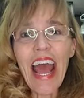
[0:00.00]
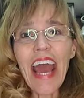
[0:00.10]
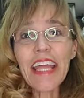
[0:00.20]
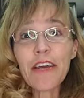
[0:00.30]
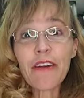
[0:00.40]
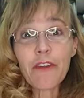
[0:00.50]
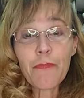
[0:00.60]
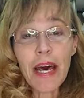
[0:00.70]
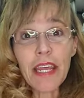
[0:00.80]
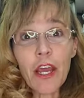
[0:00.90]
Hey there
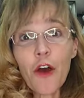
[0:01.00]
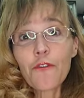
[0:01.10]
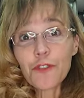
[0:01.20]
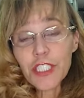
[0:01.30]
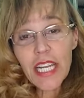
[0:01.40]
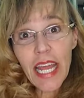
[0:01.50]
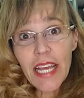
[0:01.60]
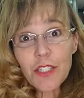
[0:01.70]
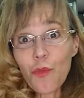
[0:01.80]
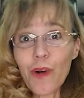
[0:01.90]
everybody! For
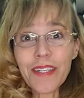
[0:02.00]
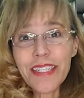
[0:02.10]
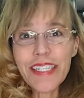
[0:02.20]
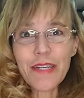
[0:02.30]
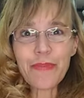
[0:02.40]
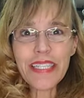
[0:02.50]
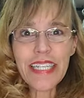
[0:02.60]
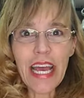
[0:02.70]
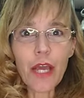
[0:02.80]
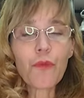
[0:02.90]
today's wellness tip of the
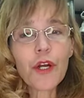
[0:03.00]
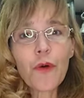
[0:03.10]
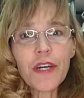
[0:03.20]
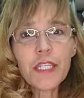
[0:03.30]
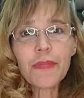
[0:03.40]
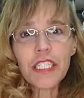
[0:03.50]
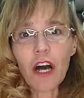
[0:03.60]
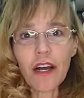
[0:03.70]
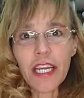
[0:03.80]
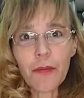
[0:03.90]
day, we're going to be
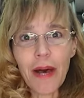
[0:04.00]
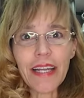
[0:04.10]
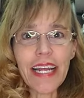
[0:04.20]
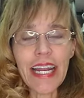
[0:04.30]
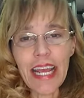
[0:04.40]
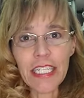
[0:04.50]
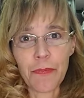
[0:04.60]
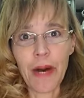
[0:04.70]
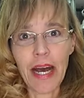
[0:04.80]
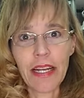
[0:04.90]
talking about
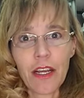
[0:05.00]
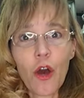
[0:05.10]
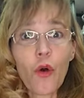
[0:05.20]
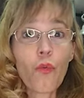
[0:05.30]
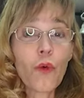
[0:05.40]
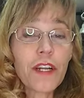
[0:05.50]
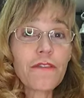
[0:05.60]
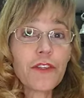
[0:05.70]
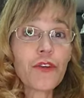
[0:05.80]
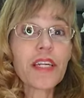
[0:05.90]
anandamide, one
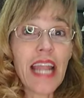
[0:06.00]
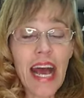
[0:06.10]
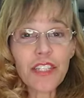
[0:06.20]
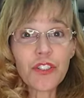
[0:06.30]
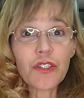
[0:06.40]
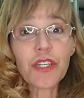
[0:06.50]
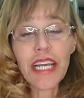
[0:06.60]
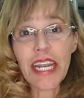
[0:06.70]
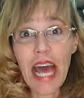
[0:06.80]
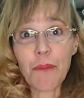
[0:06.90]
of your natural
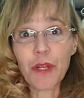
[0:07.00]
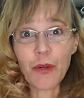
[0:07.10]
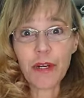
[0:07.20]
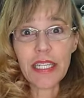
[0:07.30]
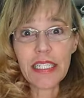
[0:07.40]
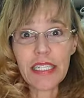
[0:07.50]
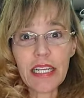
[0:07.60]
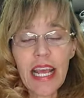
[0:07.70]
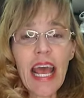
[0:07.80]
cannabinoids.